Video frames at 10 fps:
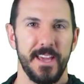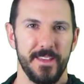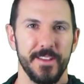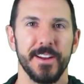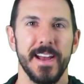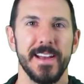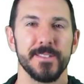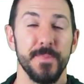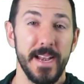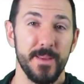Hey there
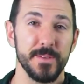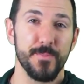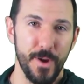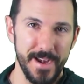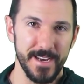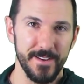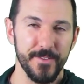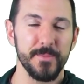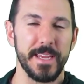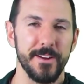guys, my name is Brandon
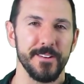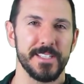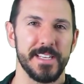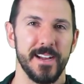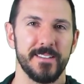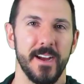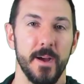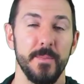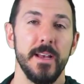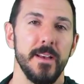from
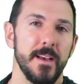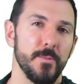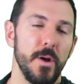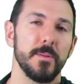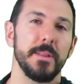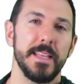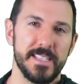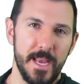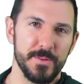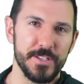Gearist.com and welcome to
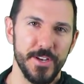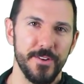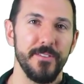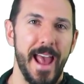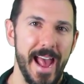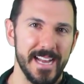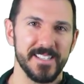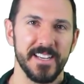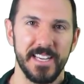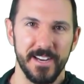this episode of
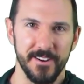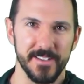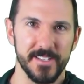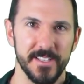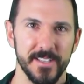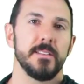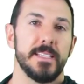Ask Gearist.